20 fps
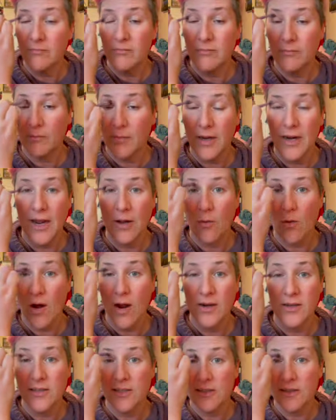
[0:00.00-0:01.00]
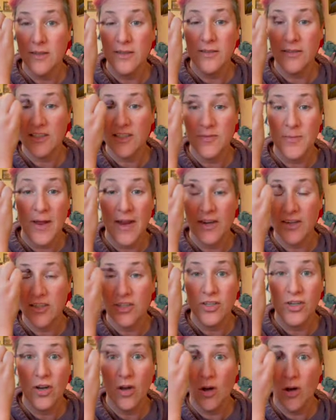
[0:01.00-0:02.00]
but I want to spend
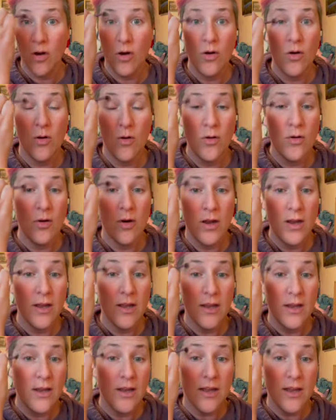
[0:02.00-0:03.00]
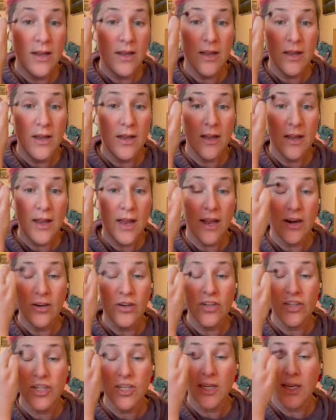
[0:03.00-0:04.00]
no
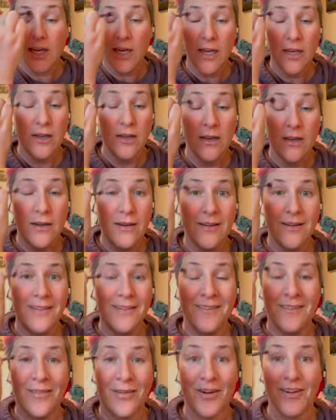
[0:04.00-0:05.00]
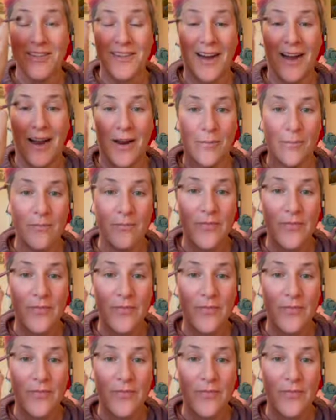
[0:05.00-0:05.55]
energy or time.